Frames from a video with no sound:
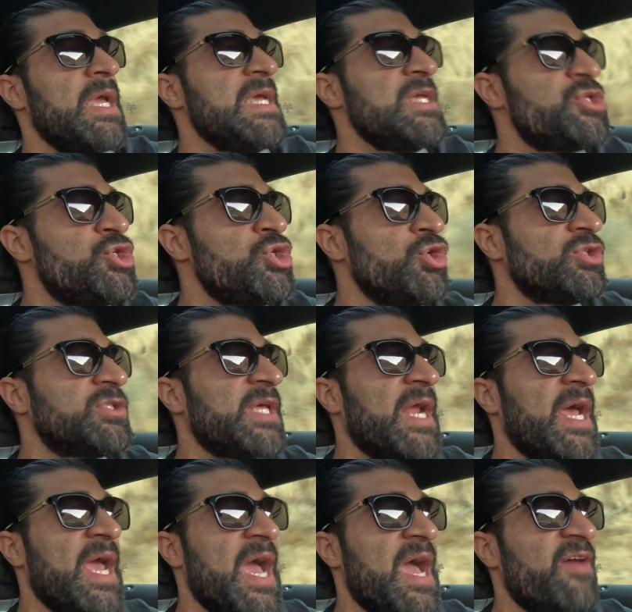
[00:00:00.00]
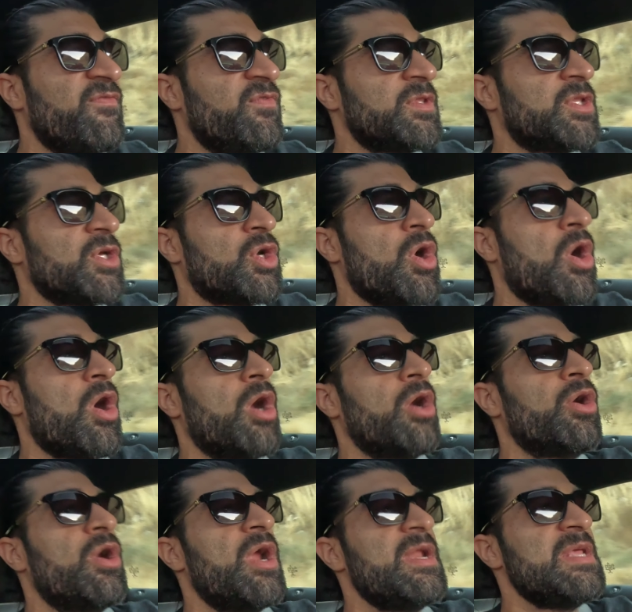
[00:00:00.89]
issues that I have with the
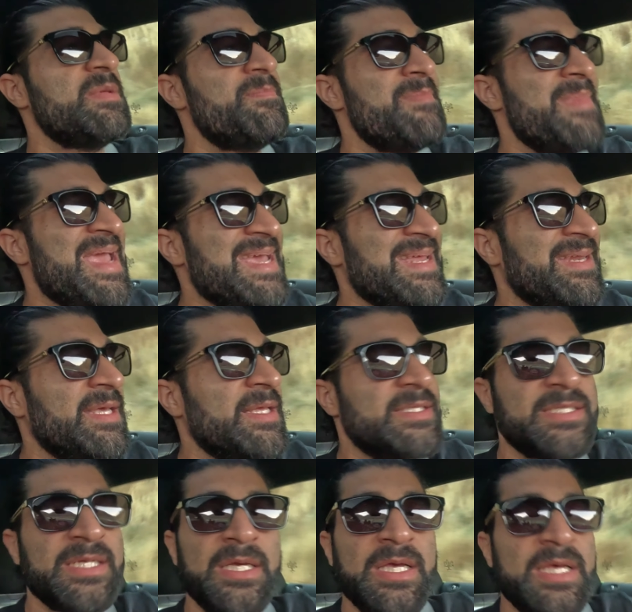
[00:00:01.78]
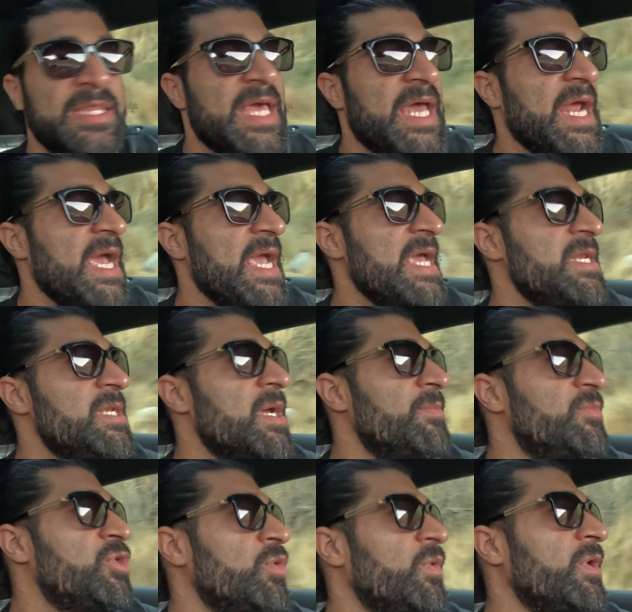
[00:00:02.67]
car or any maintenance that I end
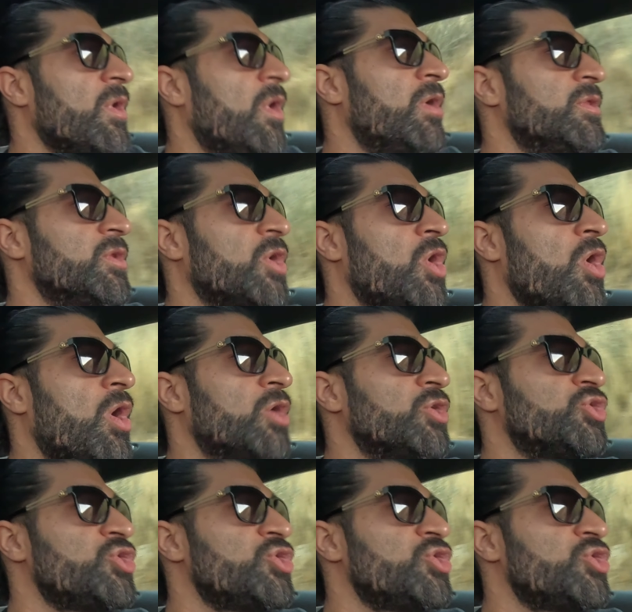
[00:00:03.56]
up doing on the car,